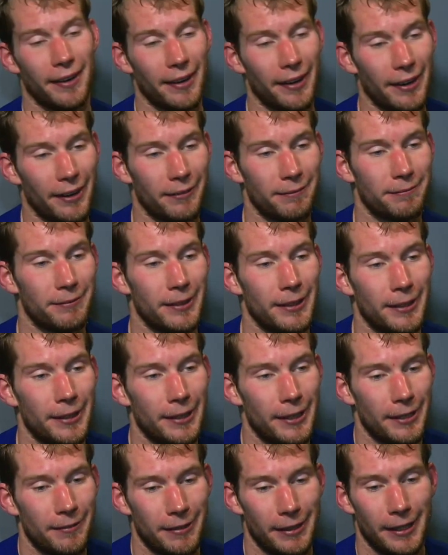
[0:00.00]
Um,
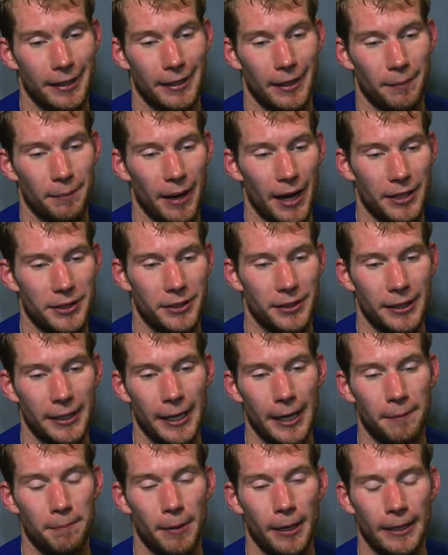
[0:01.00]
if he didn't come back during the
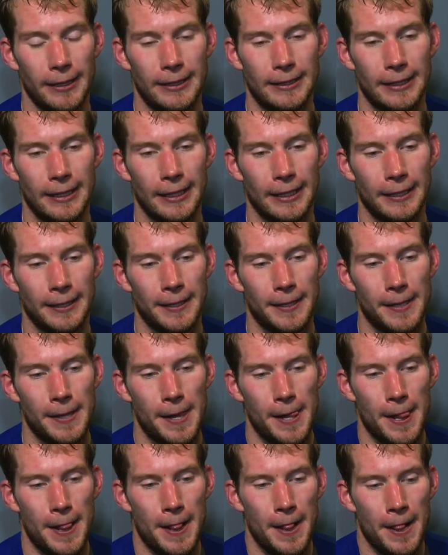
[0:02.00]
game, but uh,
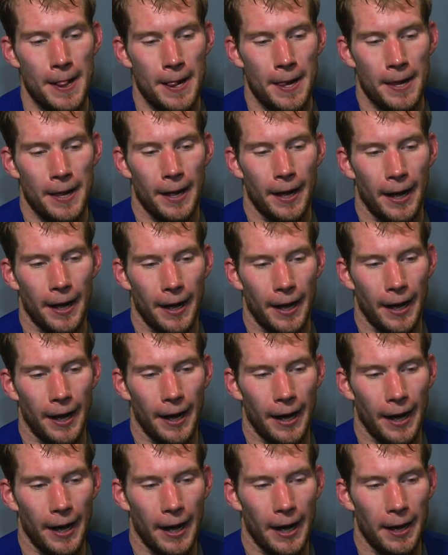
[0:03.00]

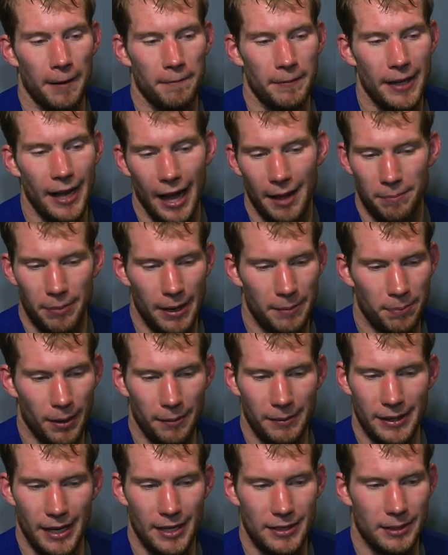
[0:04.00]
um, yeah, it
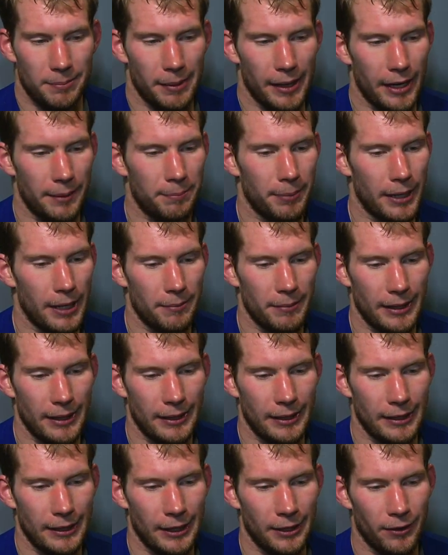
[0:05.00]
probably does a bit, but I
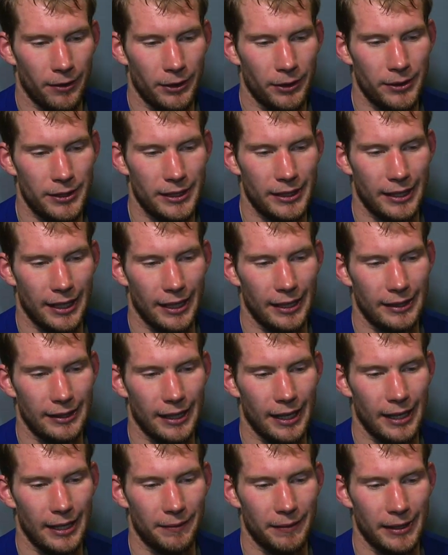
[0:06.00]
mean, you know, losing a guy like
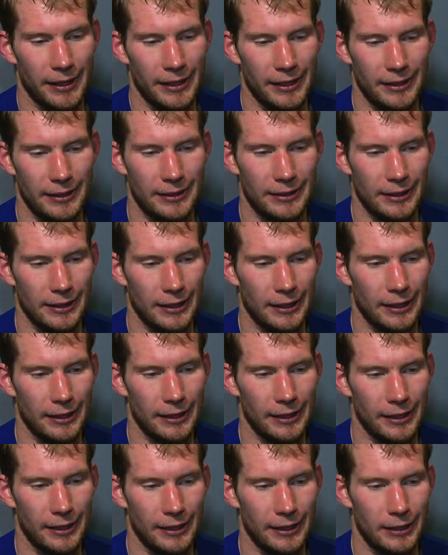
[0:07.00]
that, I mean, he's uh,
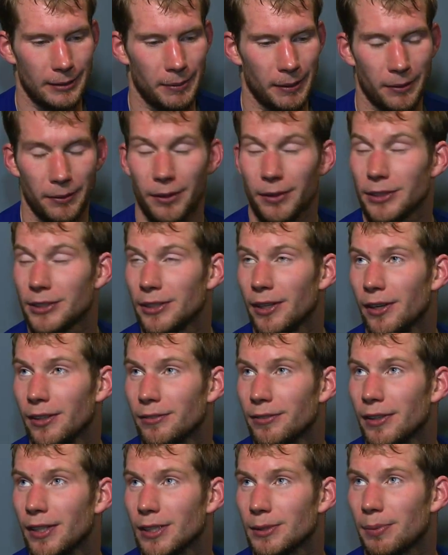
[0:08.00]
he's been real solid
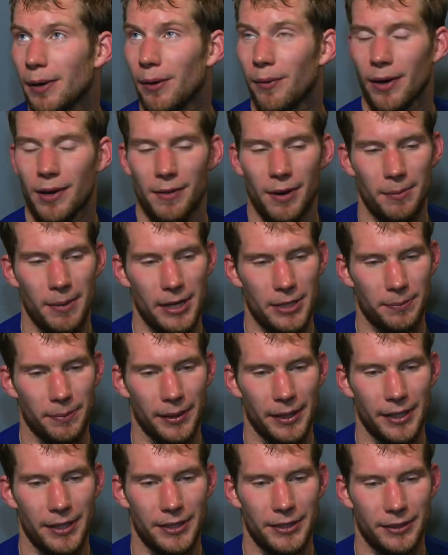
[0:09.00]
for us, probably one of our best
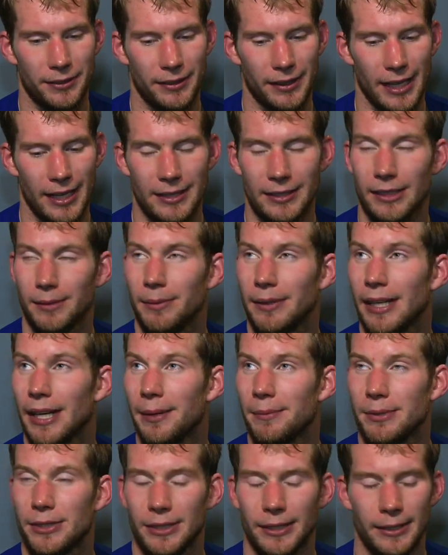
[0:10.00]
players for the last couple of
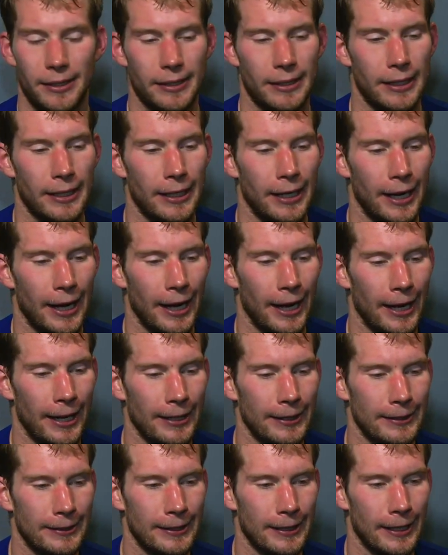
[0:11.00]
games here,
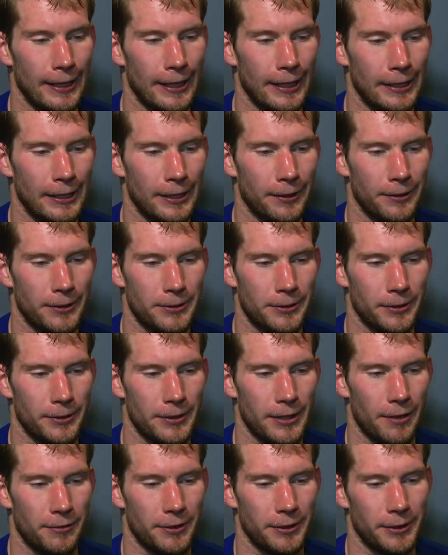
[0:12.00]
and uh, you know, it's real
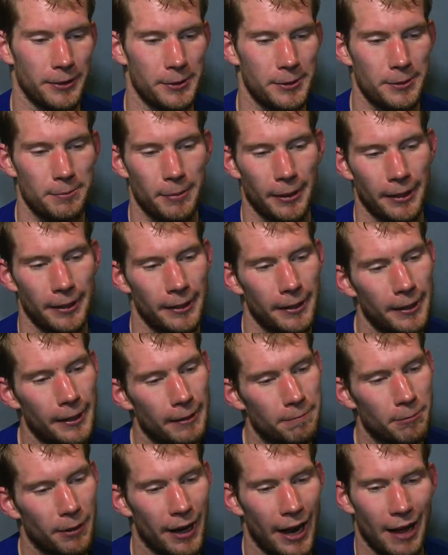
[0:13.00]
tough to lose him. But
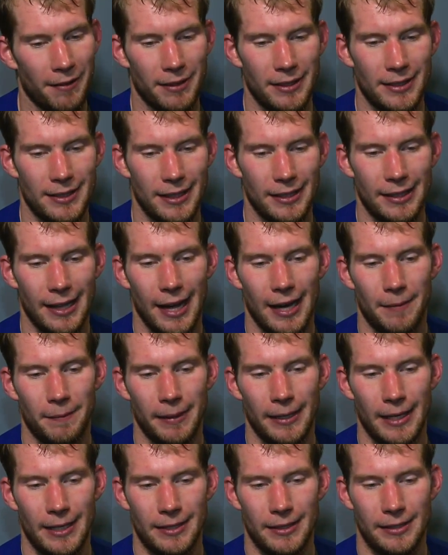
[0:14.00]
but having said that, I
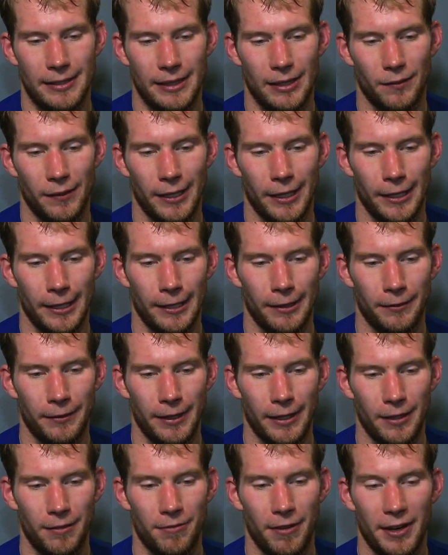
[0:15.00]
mean, as a team, we gotta we
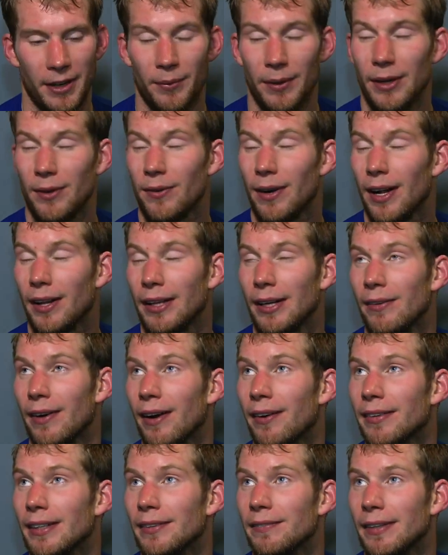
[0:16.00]
gotta find a way to rally
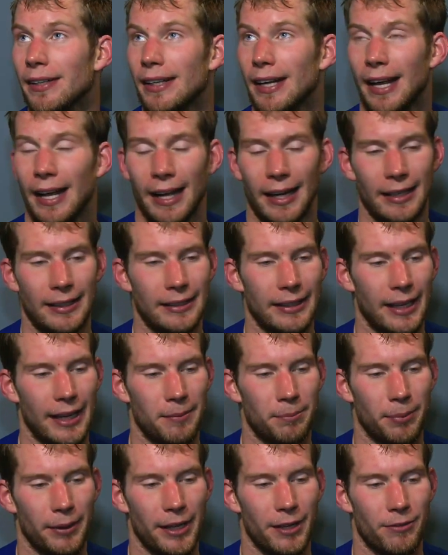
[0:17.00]
around him and and,
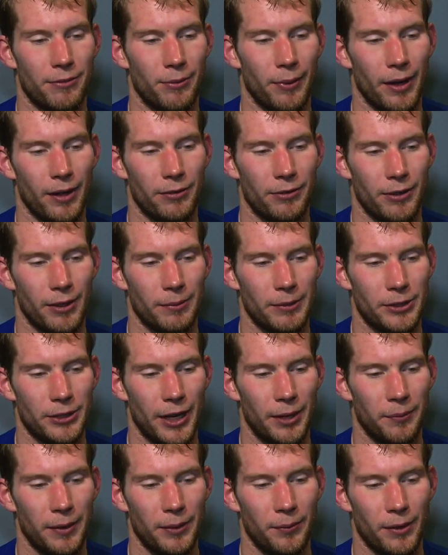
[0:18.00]
and play well for him and try
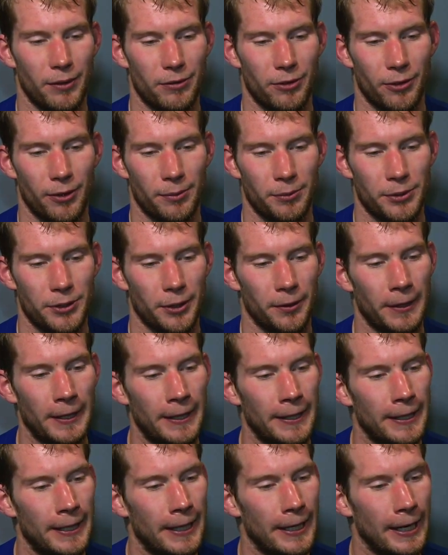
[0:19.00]
and win one for him. So,
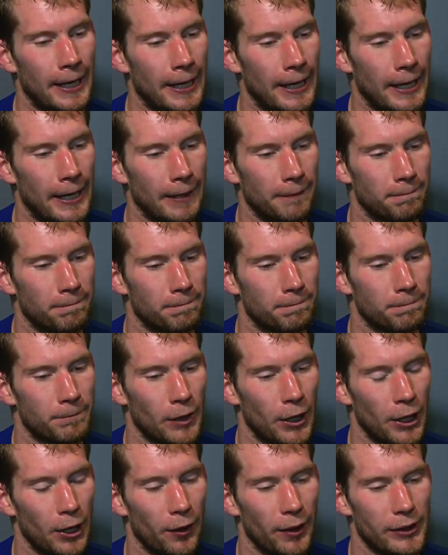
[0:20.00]
um,
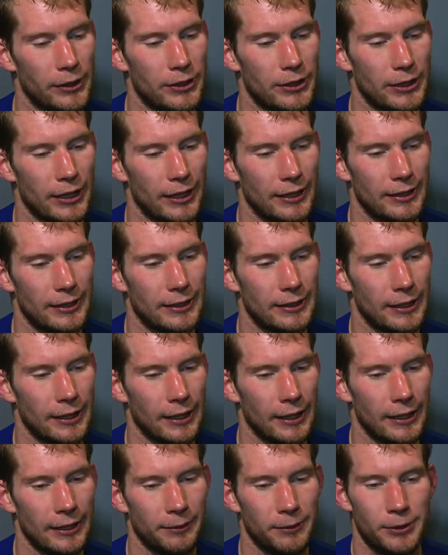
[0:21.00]
you know, it's it
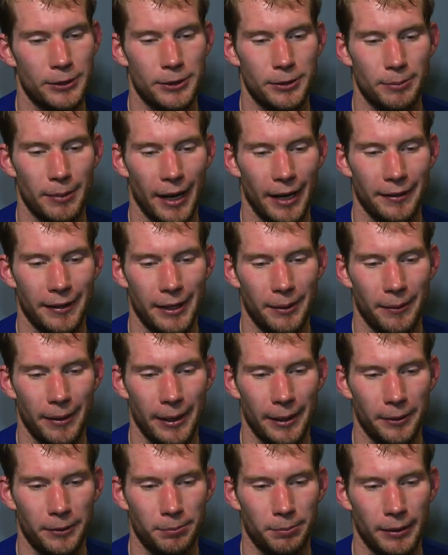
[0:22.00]
uh, it was too bad that he went
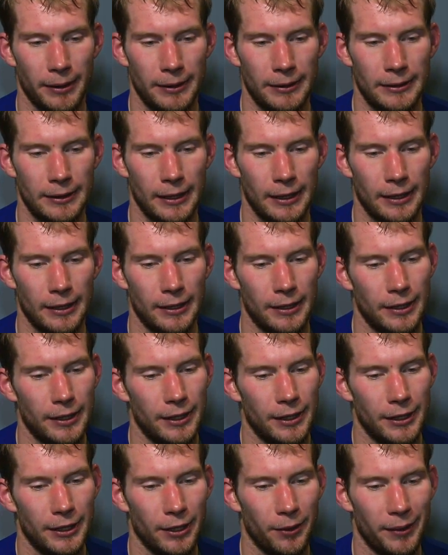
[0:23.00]
out, but uh,
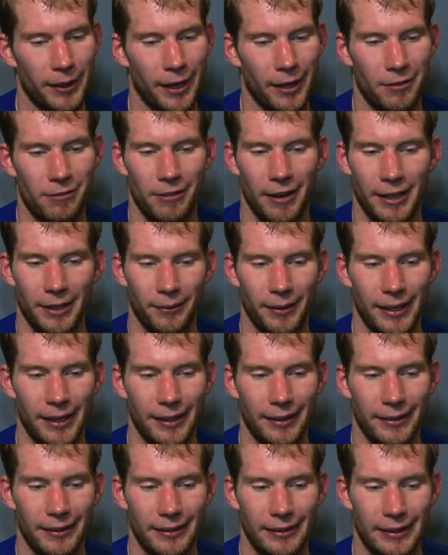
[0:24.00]
you know, we gotta find a way
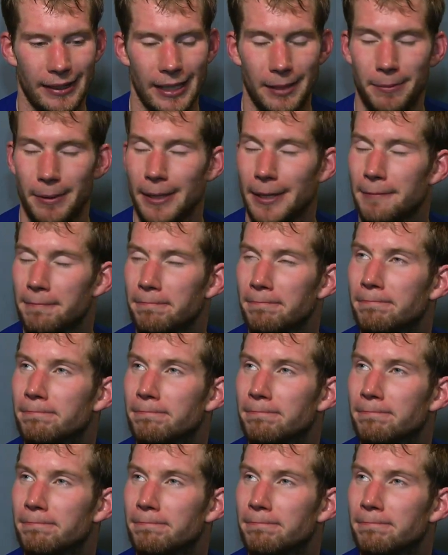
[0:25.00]
to to keep in it.